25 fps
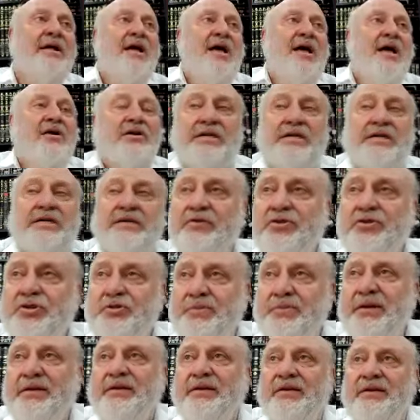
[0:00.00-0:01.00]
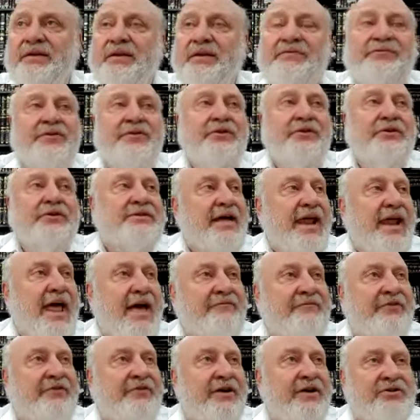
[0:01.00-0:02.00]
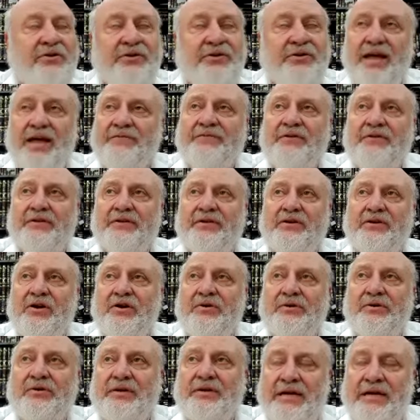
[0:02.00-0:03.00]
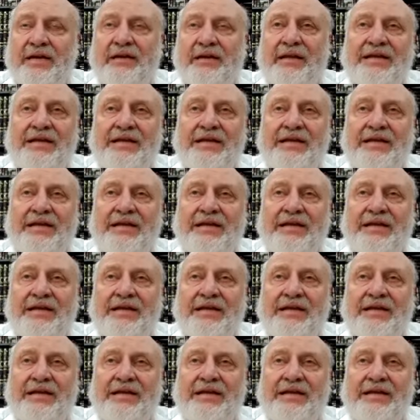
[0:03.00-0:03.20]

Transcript: because even a shmita, the field is not hefka; it's only hefka to go into to eat.